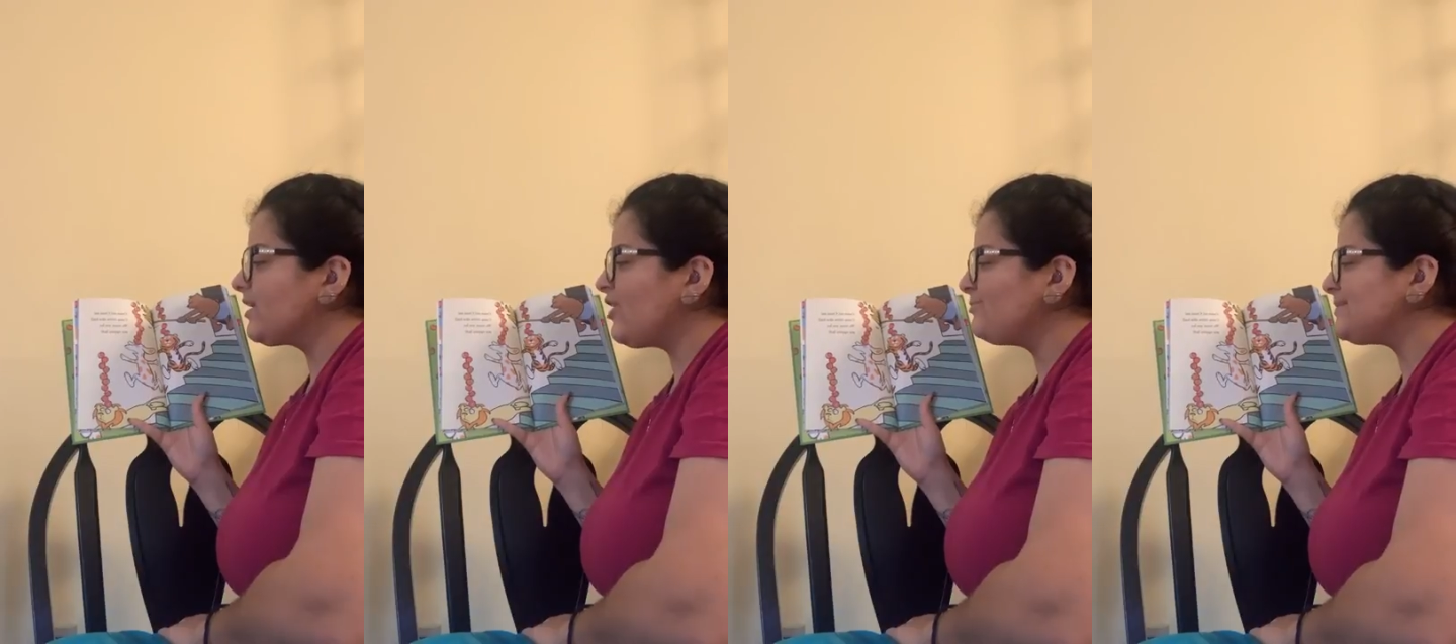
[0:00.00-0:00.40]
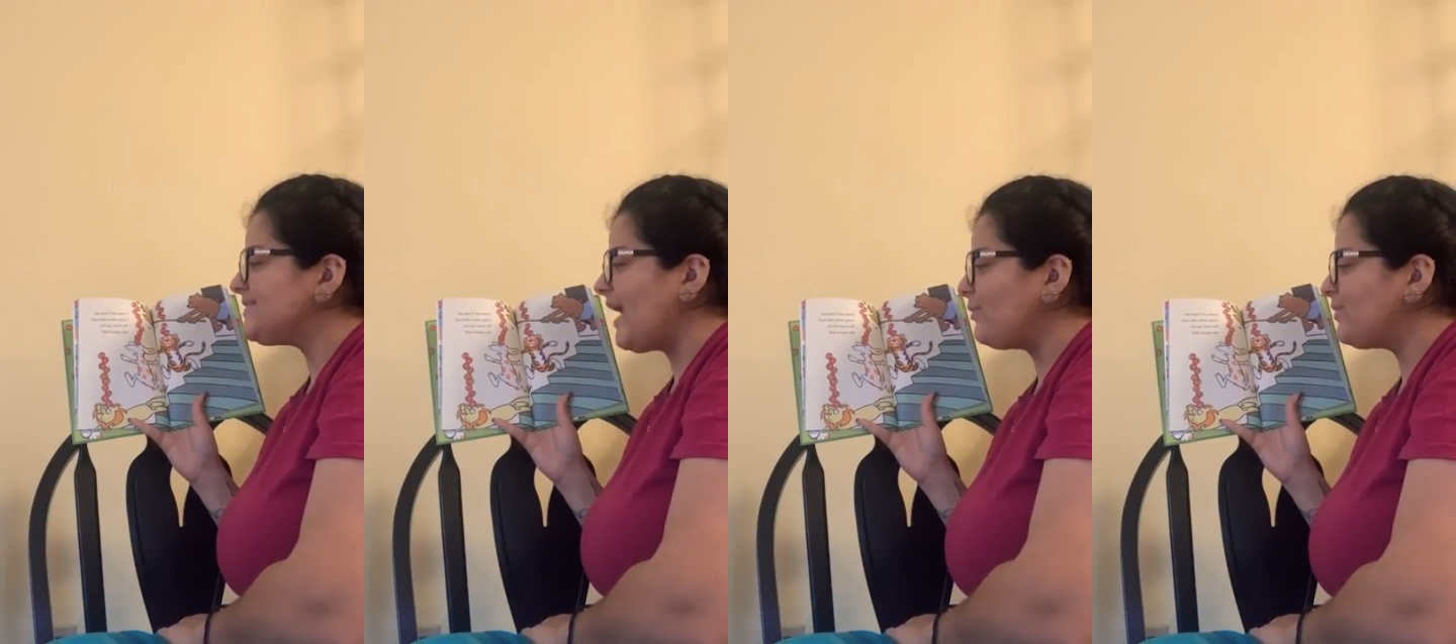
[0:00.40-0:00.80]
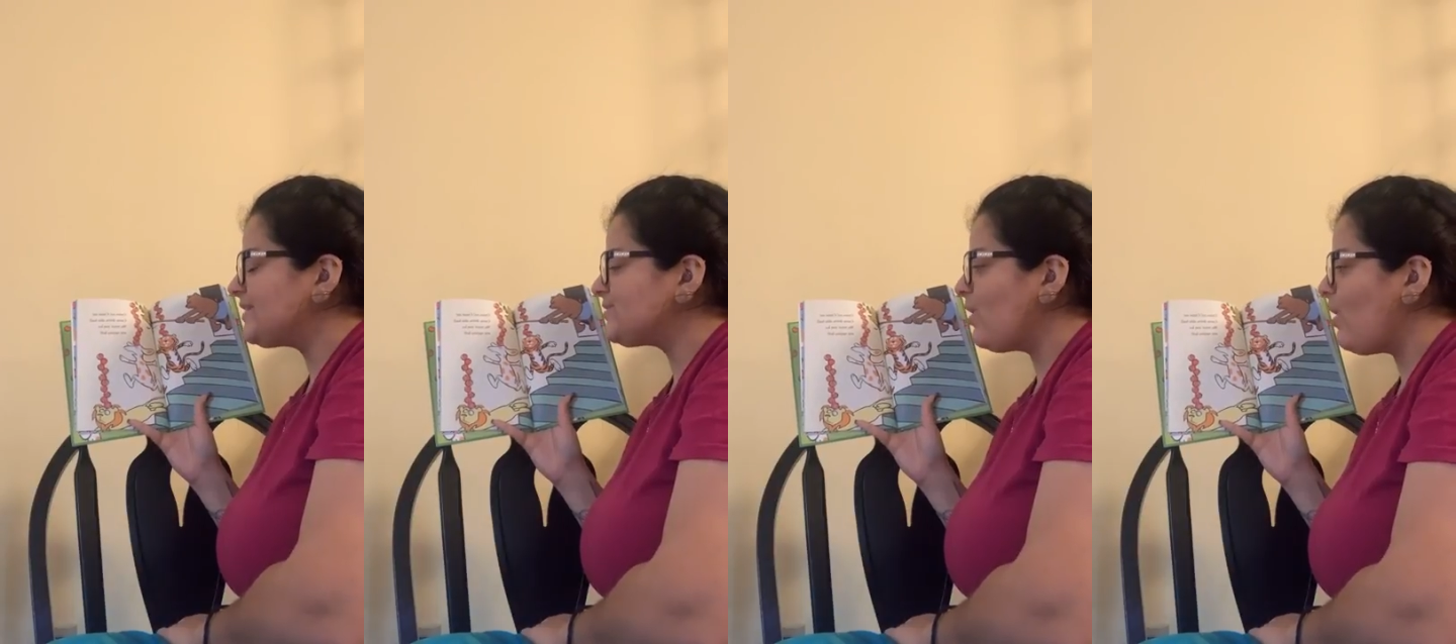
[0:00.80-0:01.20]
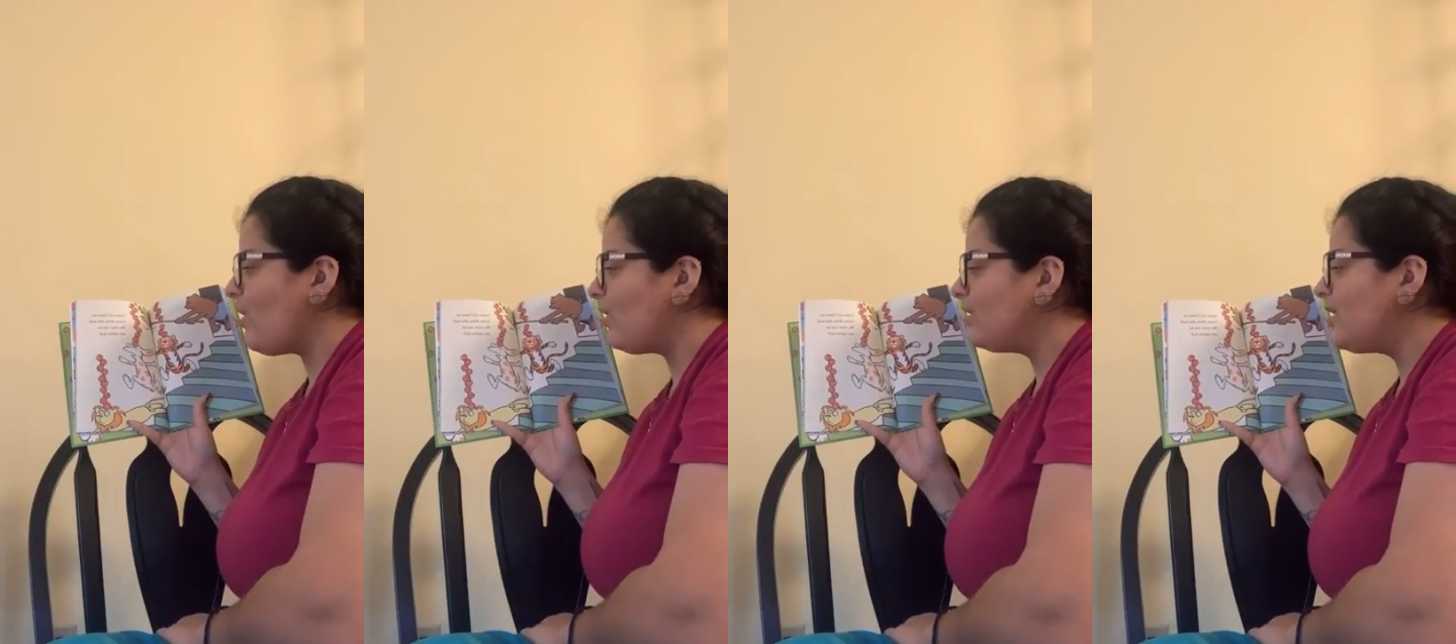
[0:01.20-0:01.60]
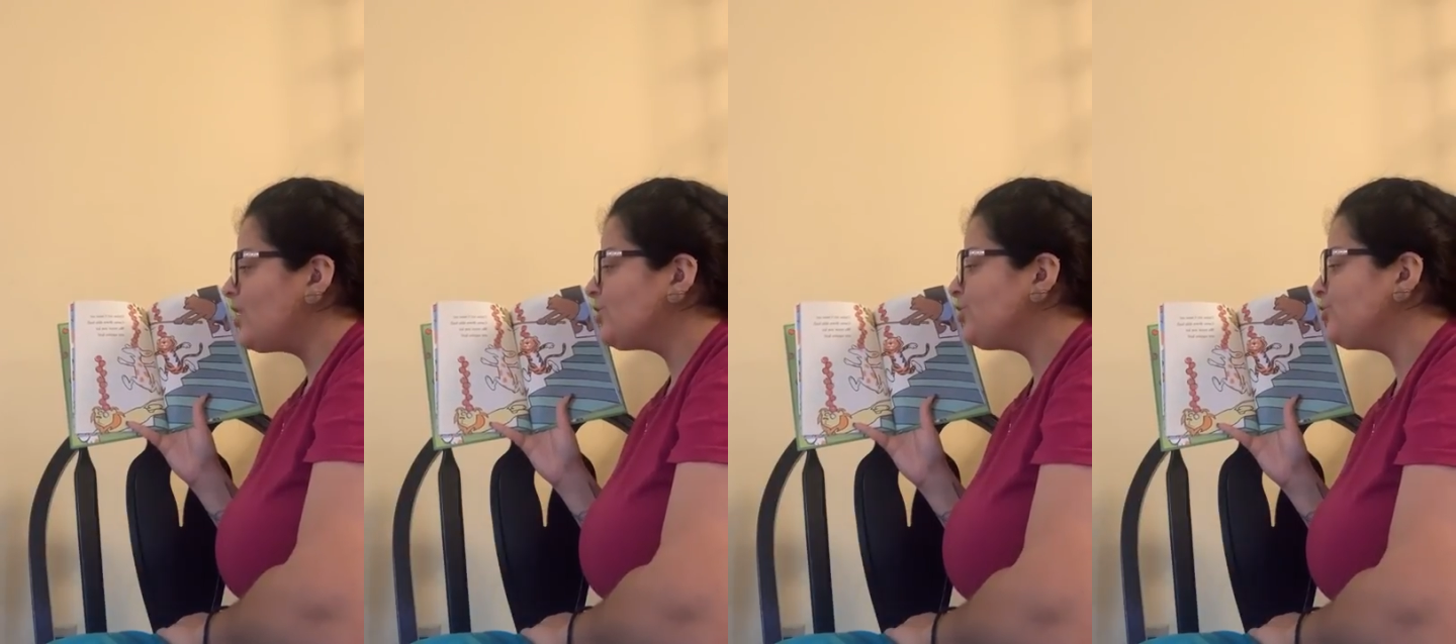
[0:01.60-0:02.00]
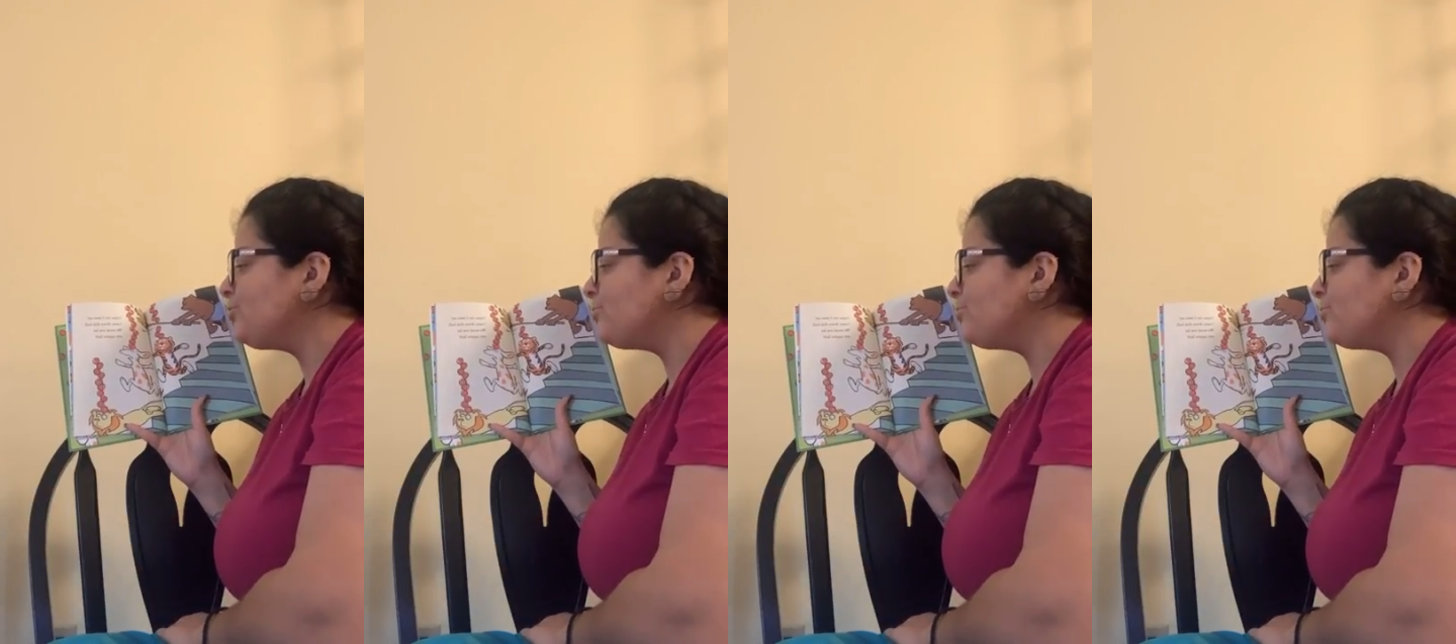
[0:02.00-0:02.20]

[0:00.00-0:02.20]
come down this hall. You